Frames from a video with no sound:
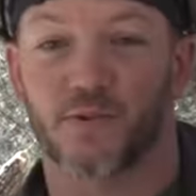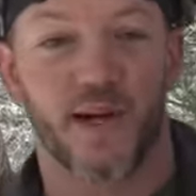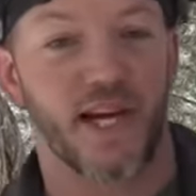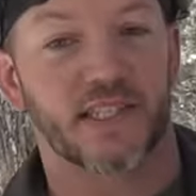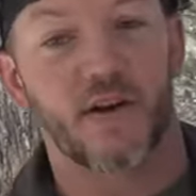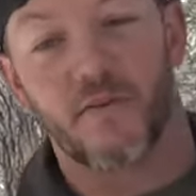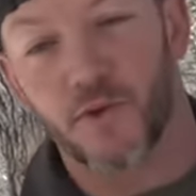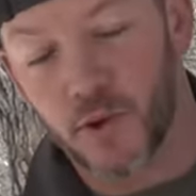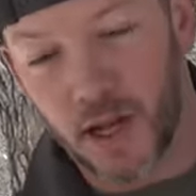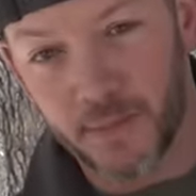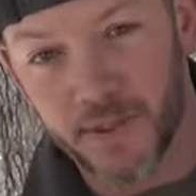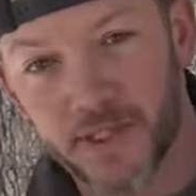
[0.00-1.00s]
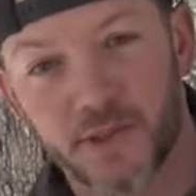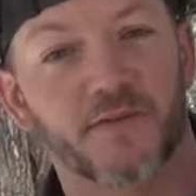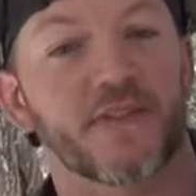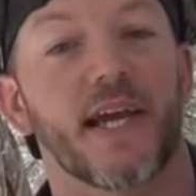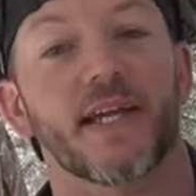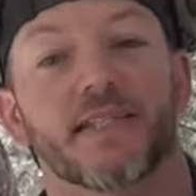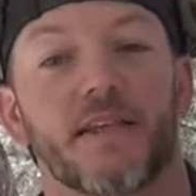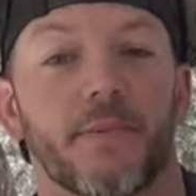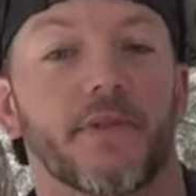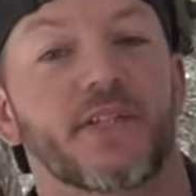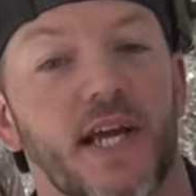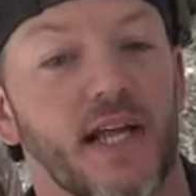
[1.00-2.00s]
We actually have a few companies who have taken us up on
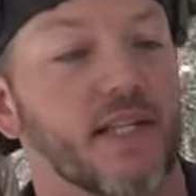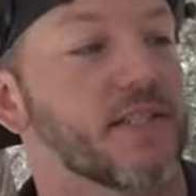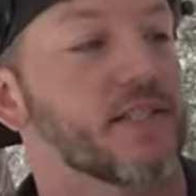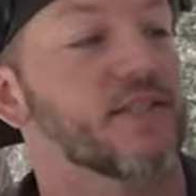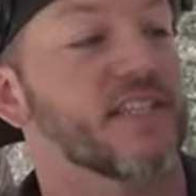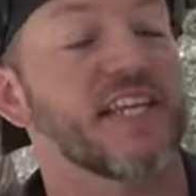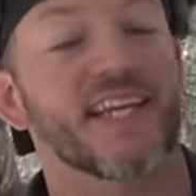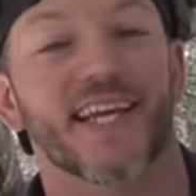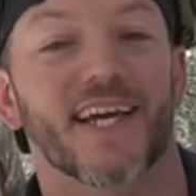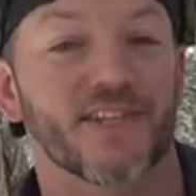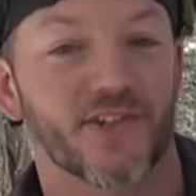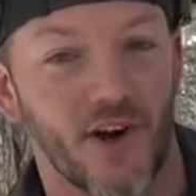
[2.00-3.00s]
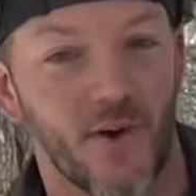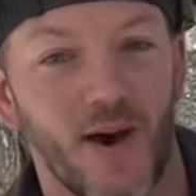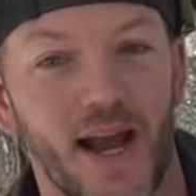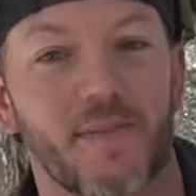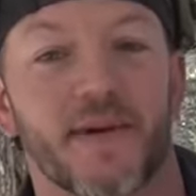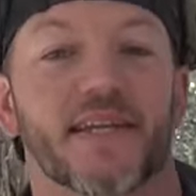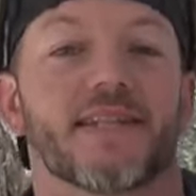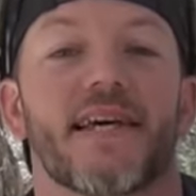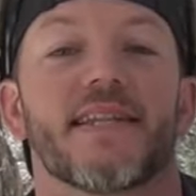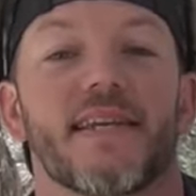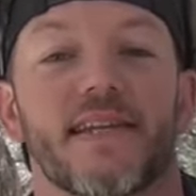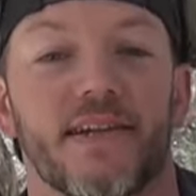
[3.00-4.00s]
the challenge and are sending guns our way because
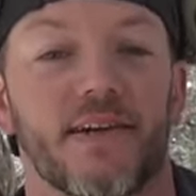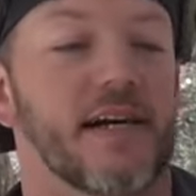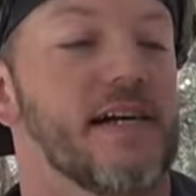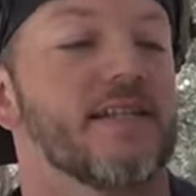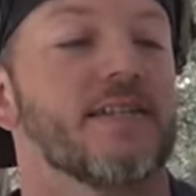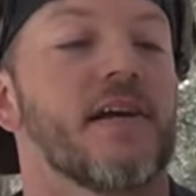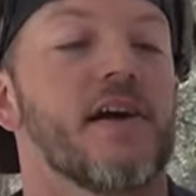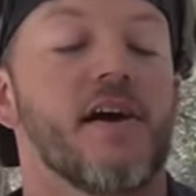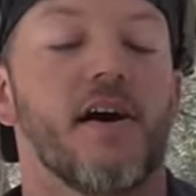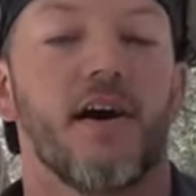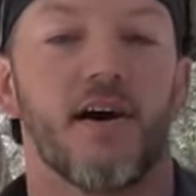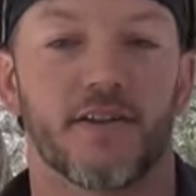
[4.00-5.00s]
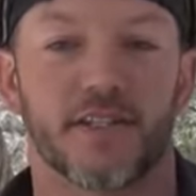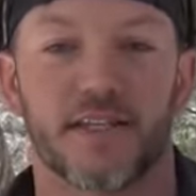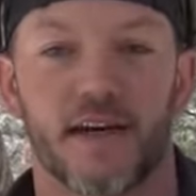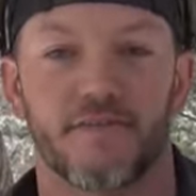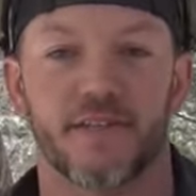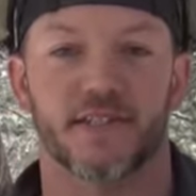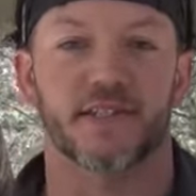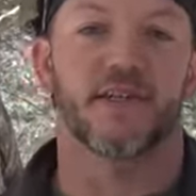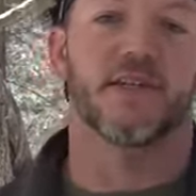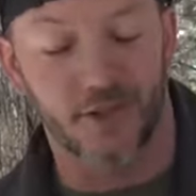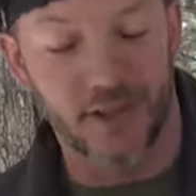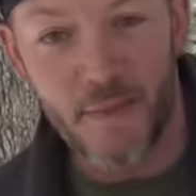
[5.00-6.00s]
they think their guns are the toughest.
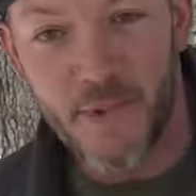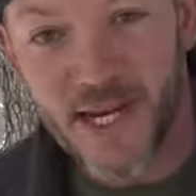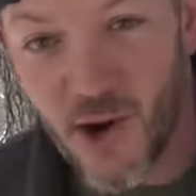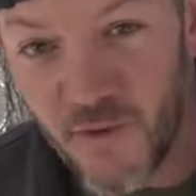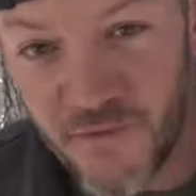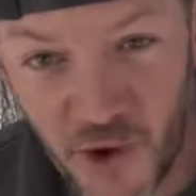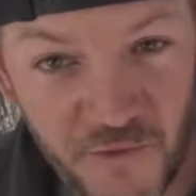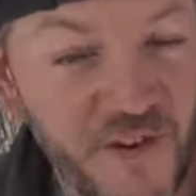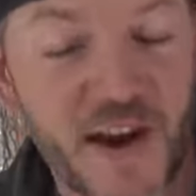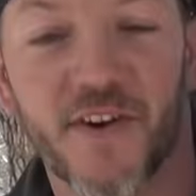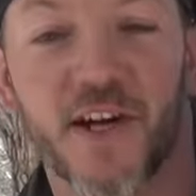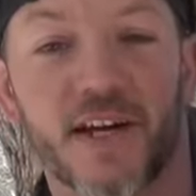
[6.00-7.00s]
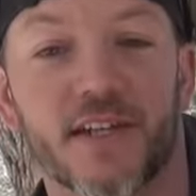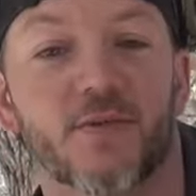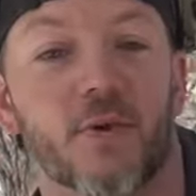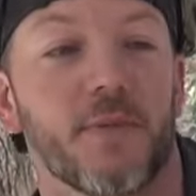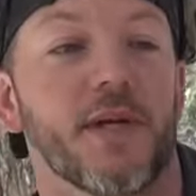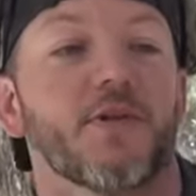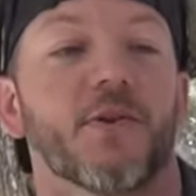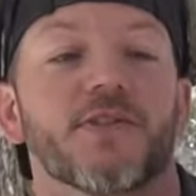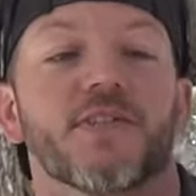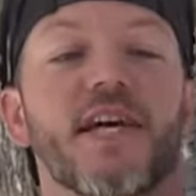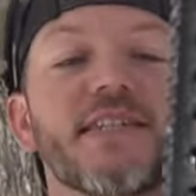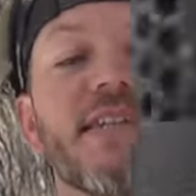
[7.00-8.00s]
So let me know if your favorite gun is worth being torture
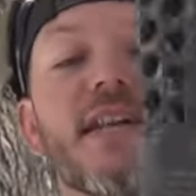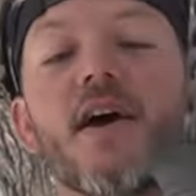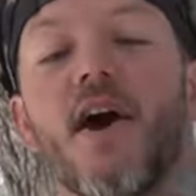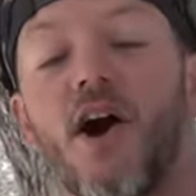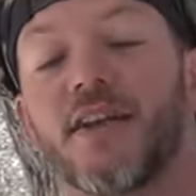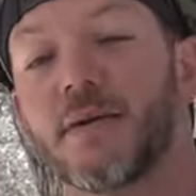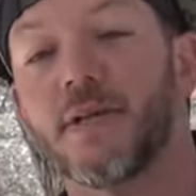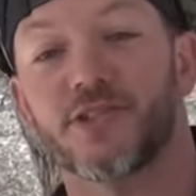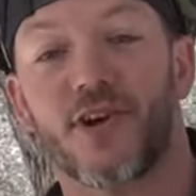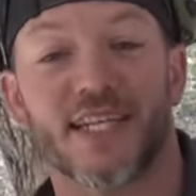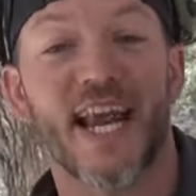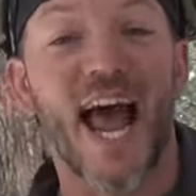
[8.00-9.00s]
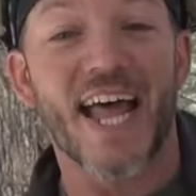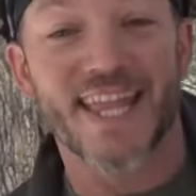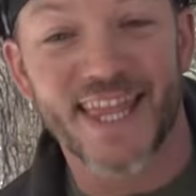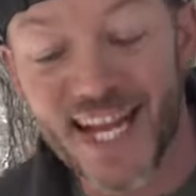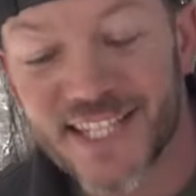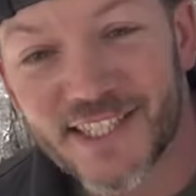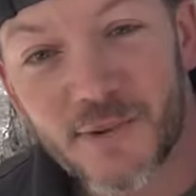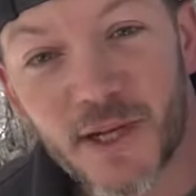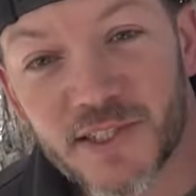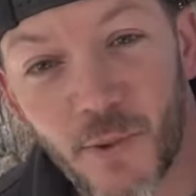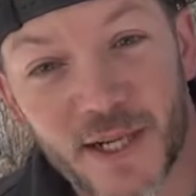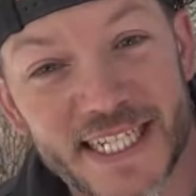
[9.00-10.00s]
tested on Demos Ranch. Thanks so
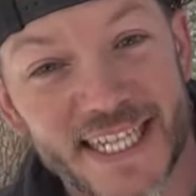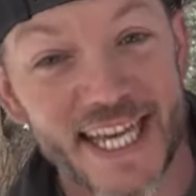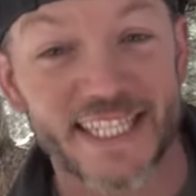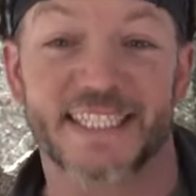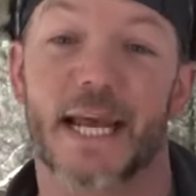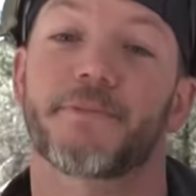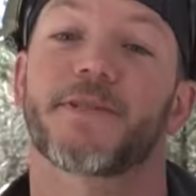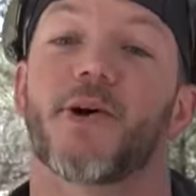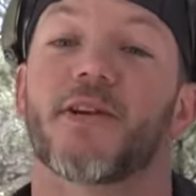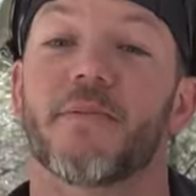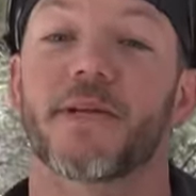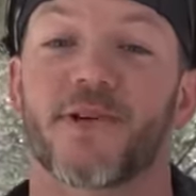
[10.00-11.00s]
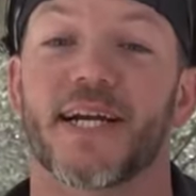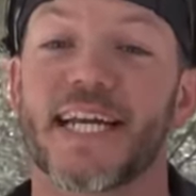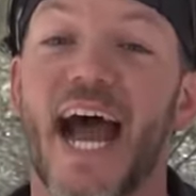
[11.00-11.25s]
much for watching this episode of Demos Ranch.